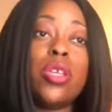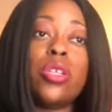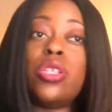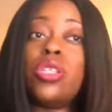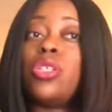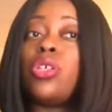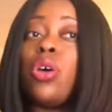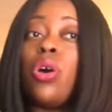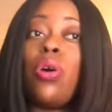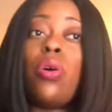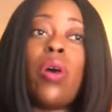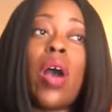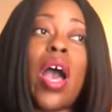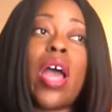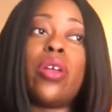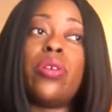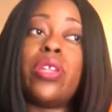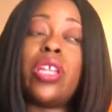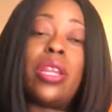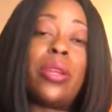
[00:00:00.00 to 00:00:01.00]
So
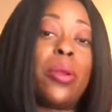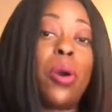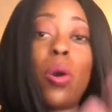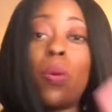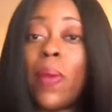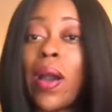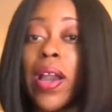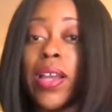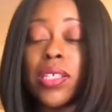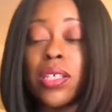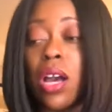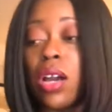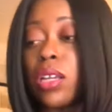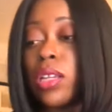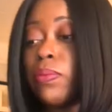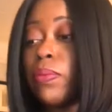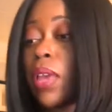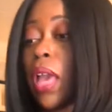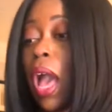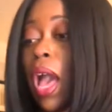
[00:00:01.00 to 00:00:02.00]
I don't need nobody
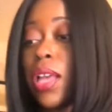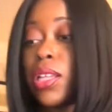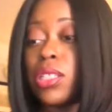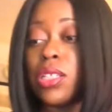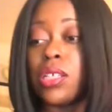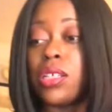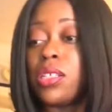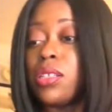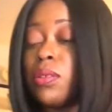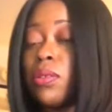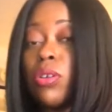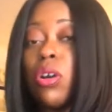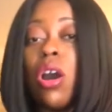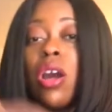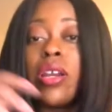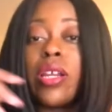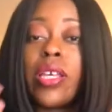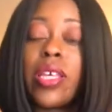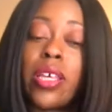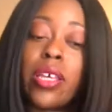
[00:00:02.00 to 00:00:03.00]
talking to me. I just
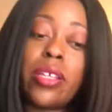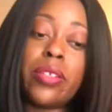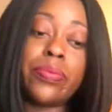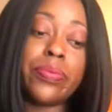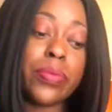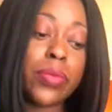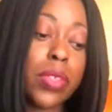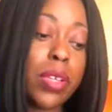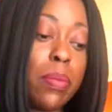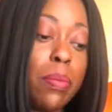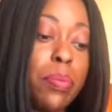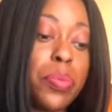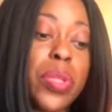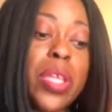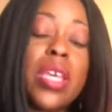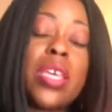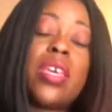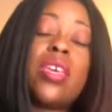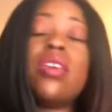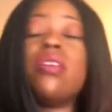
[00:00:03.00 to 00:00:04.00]
cardigan,
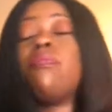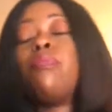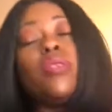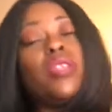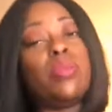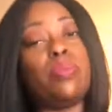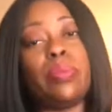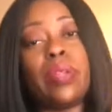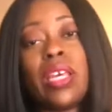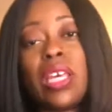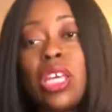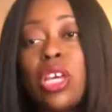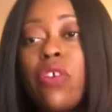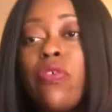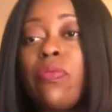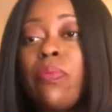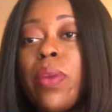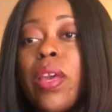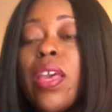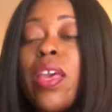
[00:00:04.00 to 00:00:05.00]
blankie, put the blankie
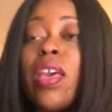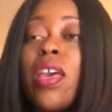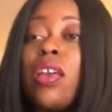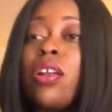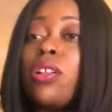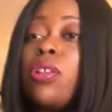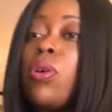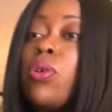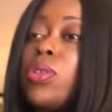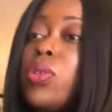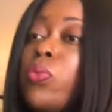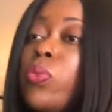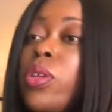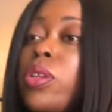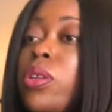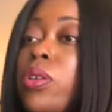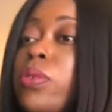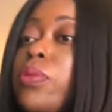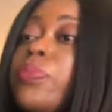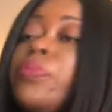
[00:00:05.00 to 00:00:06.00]
over my head, close the
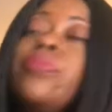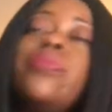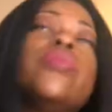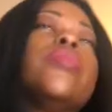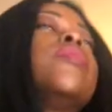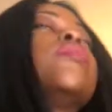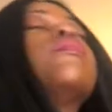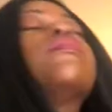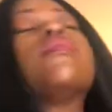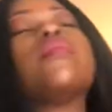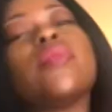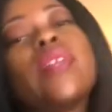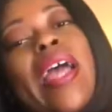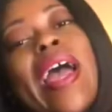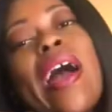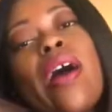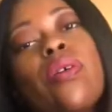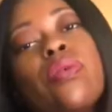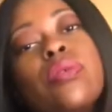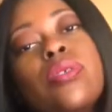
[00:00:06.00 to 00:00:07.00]
window,
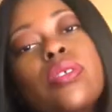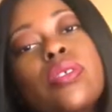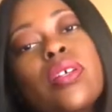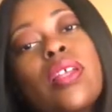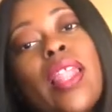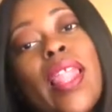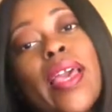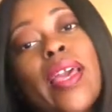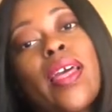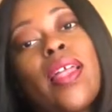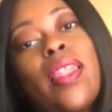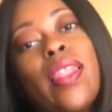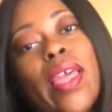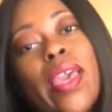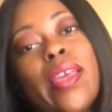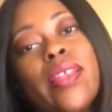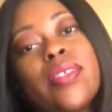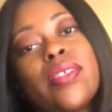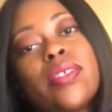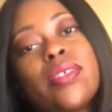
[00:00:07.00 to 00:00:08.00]
out like a
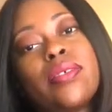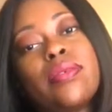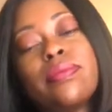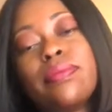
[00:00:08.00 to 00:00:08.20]
light.